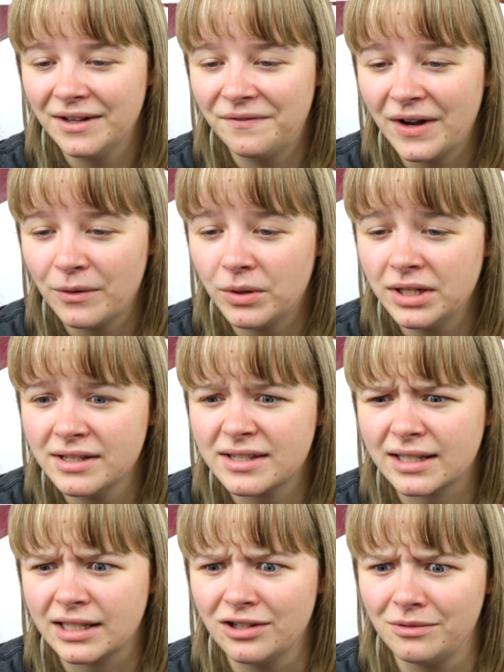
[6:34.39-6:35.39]
If I wanted
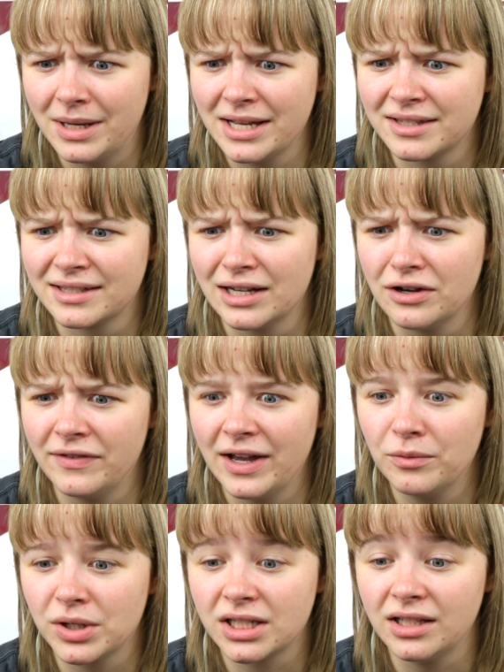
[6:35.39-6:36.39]
to kill myself,
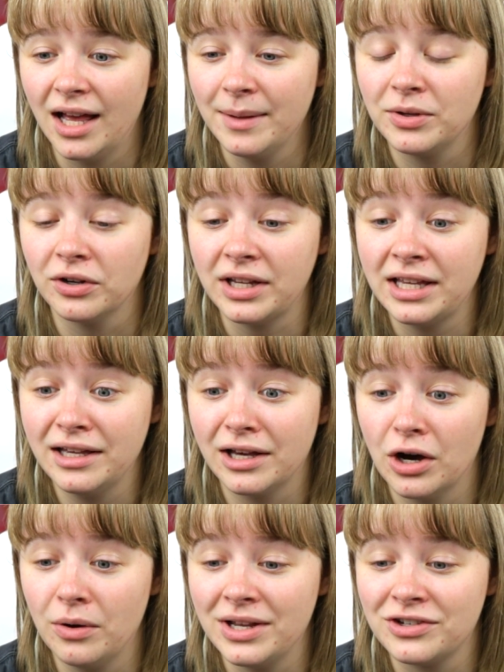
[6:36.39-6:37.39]
I would climb your
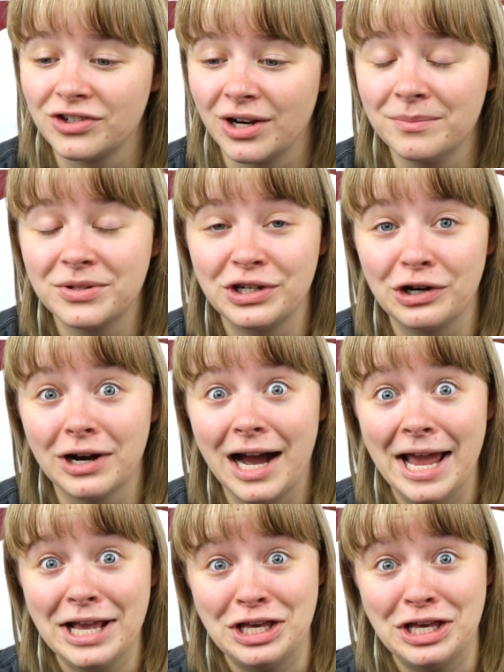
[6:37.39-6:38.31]
ego and jump to your I